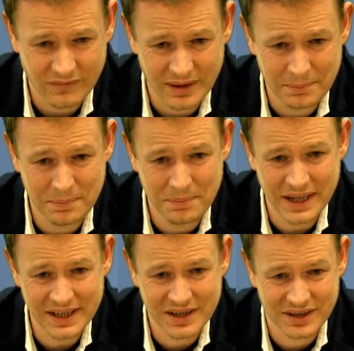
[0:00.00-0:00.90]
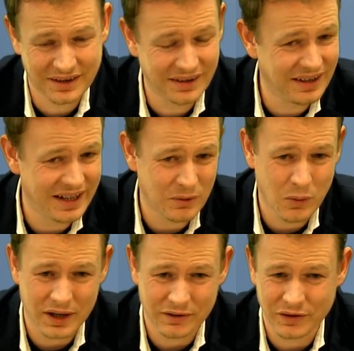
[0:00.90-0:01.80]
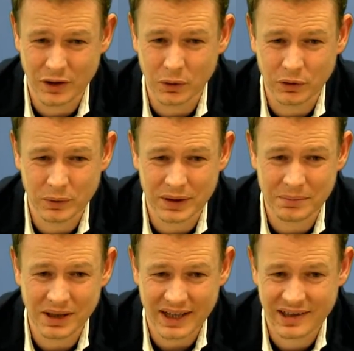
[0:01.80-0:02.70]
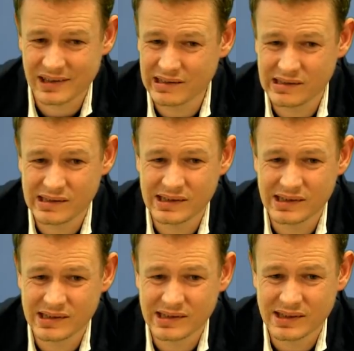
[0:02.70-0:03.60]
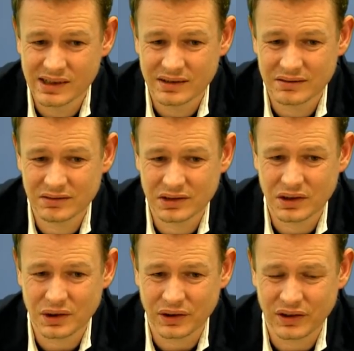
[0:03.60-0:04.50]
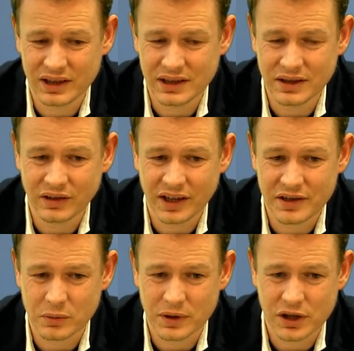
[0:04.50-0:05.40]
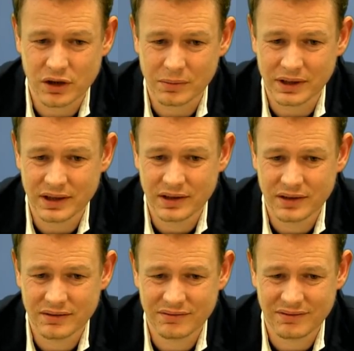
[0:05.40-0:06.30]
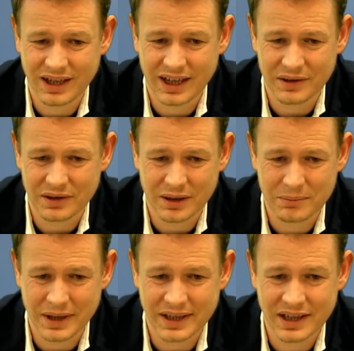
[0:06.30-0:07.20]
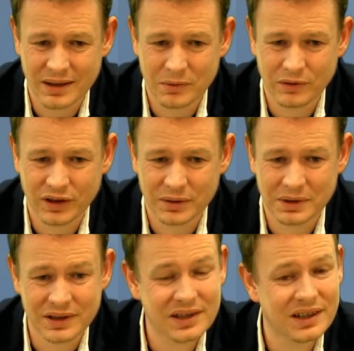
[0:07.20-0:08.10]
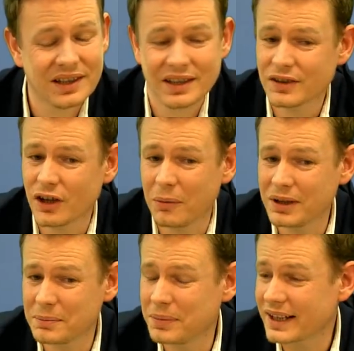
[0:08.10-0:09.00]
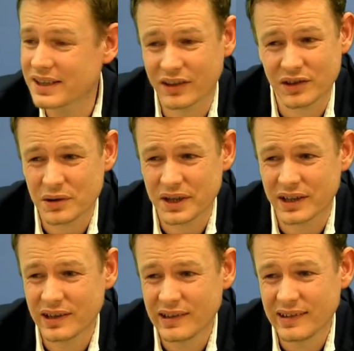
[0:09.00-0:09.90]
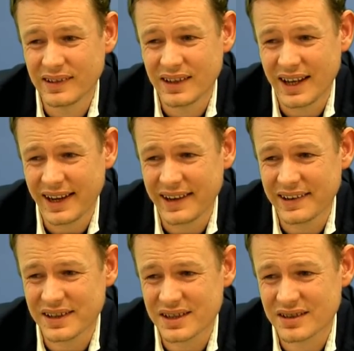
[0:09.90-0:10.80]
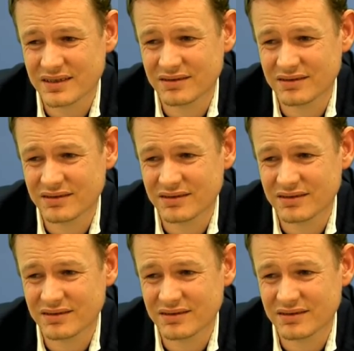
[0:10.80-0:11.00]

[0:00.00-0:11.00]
a bit like one of those where black conceded the center, which normally, I don't know, I'm making up moves here, but normally black doesn't do here. And